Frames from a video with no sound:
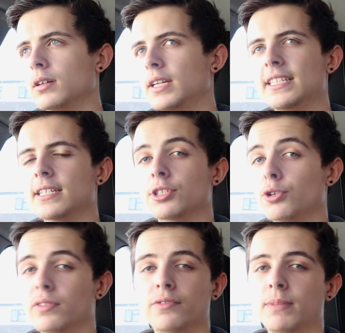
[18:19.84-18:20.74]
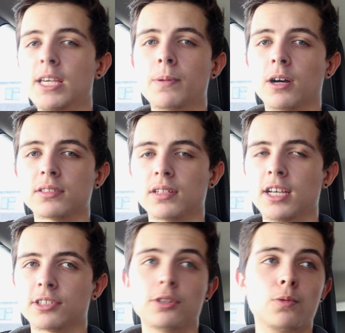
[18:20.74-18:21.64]
He didn't do it for me personally,
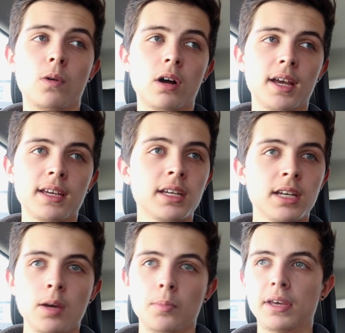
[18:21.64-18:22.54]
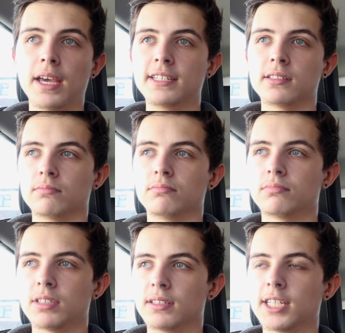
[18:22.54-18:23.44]
I don't know why, but yeah, he
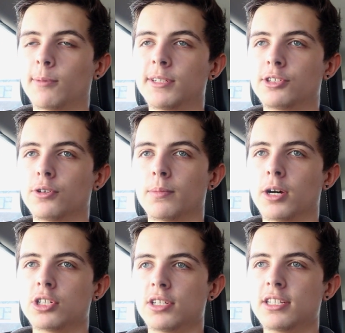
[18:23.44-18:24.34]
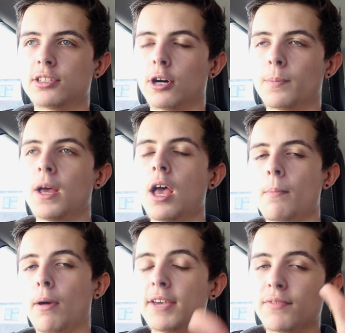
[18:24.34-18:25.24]
didn't tell me to do an emergency stop.
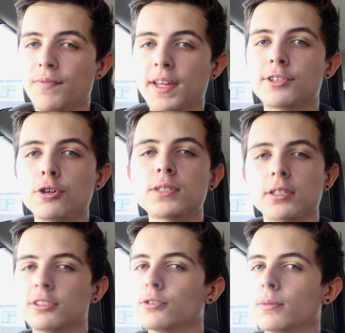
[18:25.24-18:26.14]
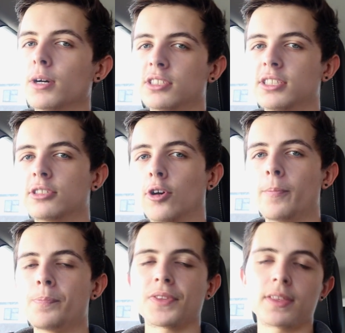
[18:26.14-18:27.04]
But even if they do tell you to do an emergency stop,
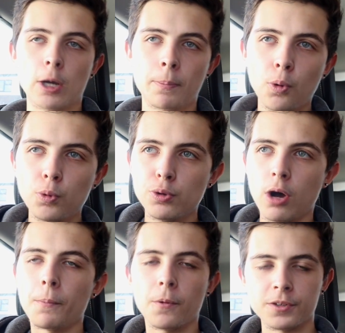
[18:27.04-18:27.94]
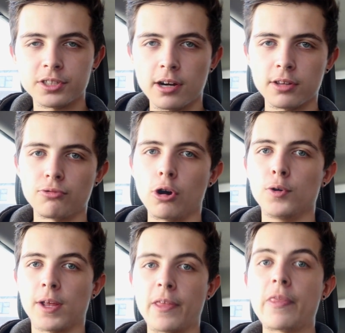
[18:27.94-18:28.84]
they'll pull you up on the side of the
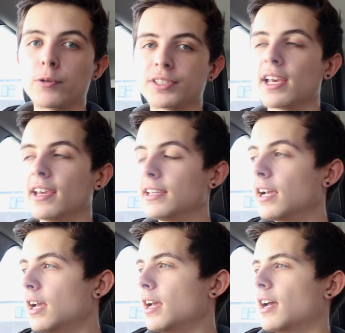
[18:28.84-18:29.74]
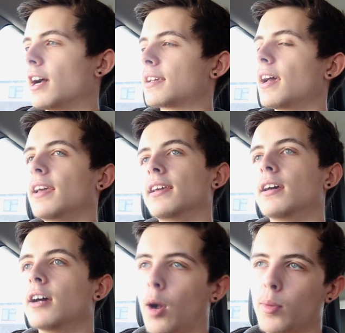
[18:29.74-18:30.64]
road and then they'll say, okay,
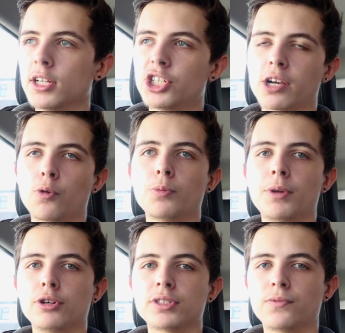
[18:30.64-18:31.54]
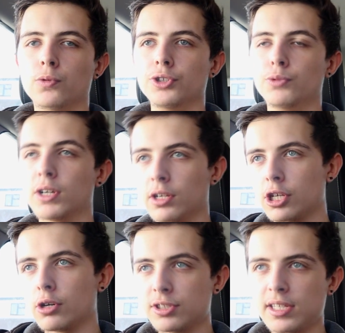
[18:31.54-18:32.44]
I'm going to check all the mirrors for you, we're going to
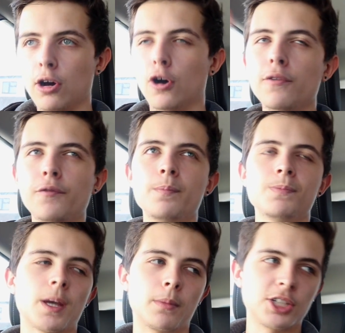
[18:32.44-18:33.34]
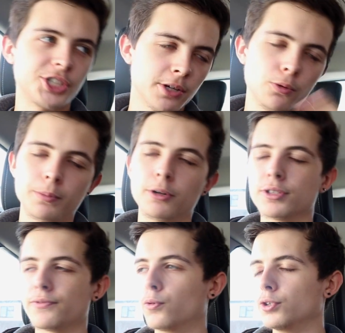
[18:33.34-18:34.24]
go set off, I'm going to check all the
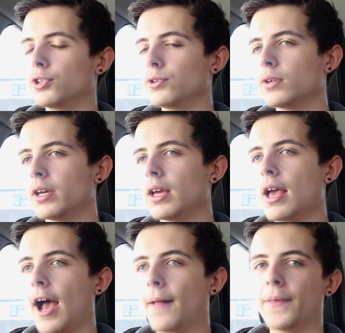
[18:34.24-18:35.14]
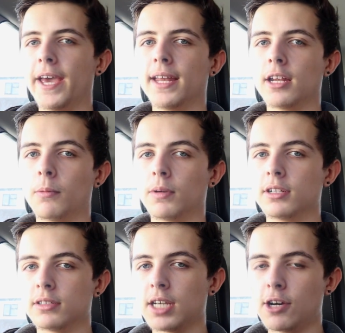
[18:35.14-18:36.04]
mirrors for you, and then I'm going
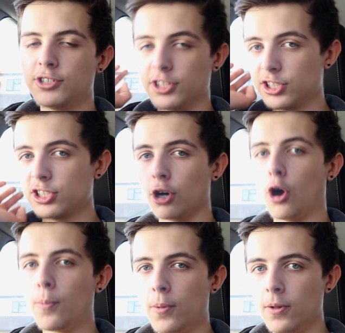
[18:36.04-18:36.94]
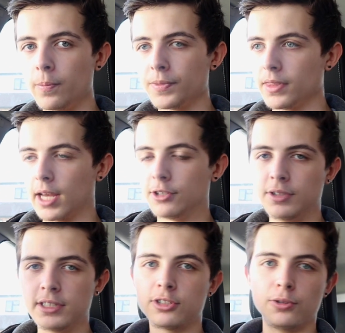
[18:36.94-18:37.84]
to tell you to stop, and you
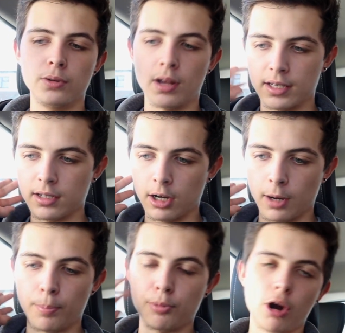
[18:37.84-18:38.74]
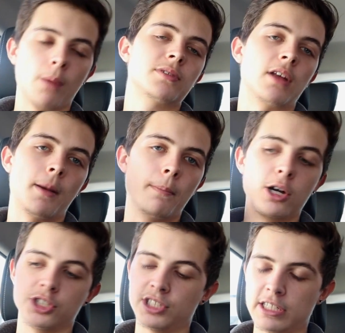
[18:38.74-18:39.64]
need to do like an abrupt, like,
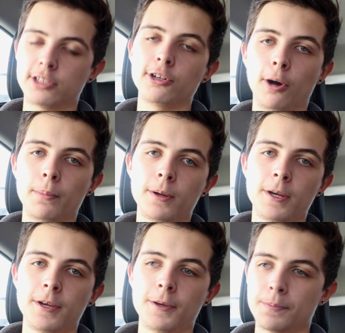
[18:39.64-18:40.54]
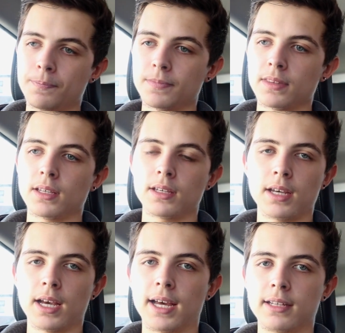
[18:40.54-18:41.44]
emergency stop,
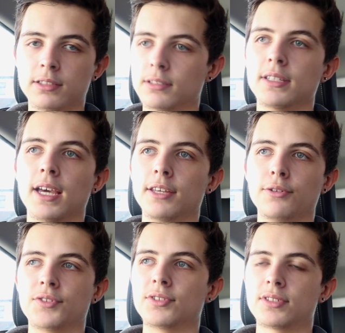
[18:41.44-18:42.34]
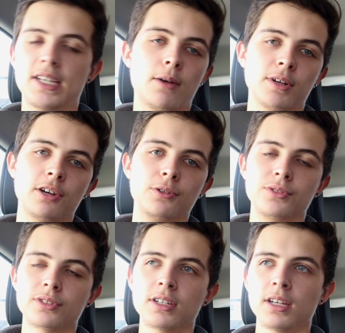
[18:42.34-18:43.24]
and yeah, you have to see how it
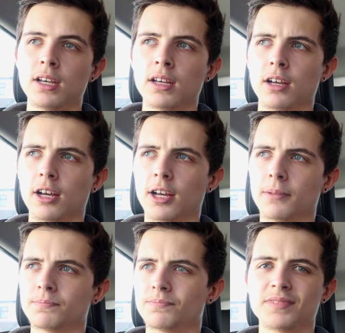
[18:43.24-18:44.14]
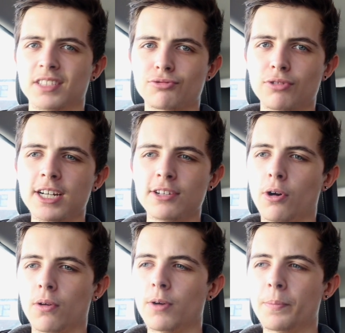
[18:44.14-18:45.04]
goes. It's really
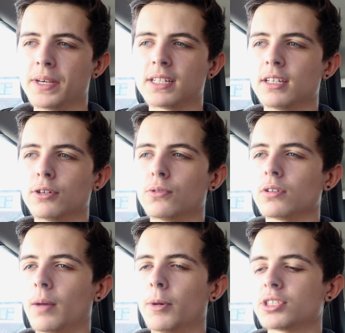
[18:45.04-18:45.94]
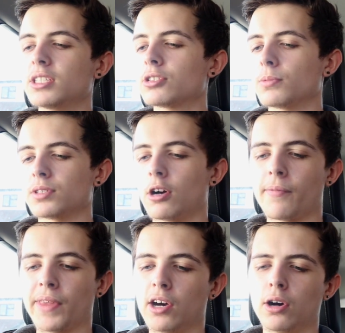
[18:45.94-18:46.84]
not a big deal. Like, emergency stops
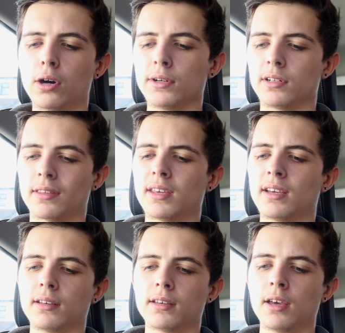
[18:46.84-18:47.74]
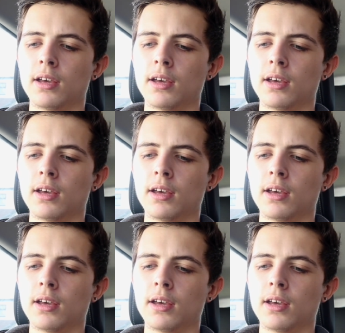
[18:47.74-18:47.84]
aren't that hard, and I think